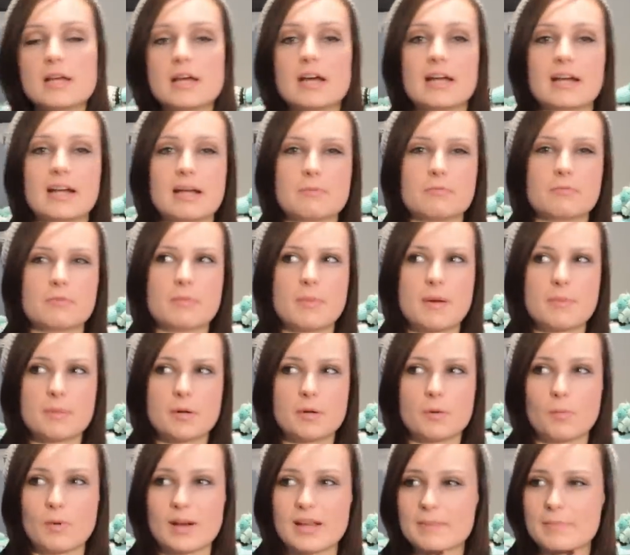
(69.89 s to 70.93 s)
And I
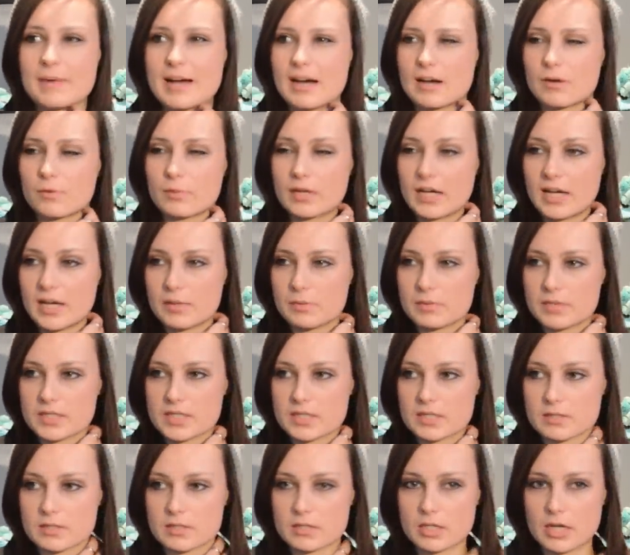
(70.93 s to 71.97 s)
remember way back when I
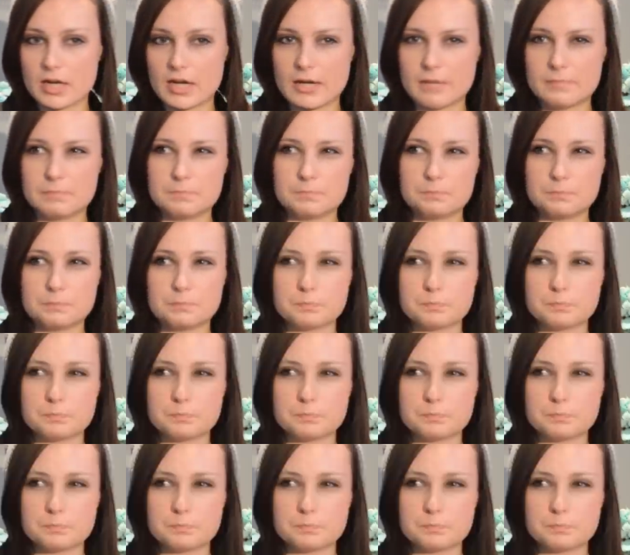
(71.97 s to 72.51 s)
was um,